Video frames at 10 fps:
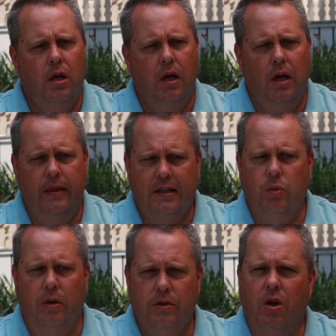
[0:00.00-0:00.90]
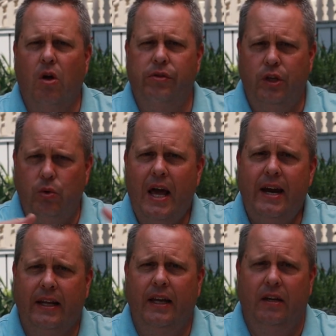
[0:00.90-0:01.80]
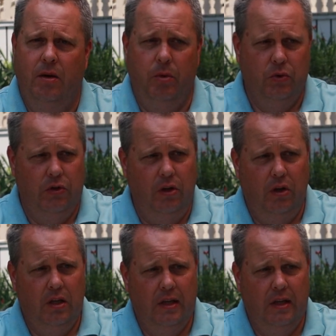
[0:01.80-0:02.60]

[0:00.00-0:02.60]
That's why it was called the United Kingdom. It was the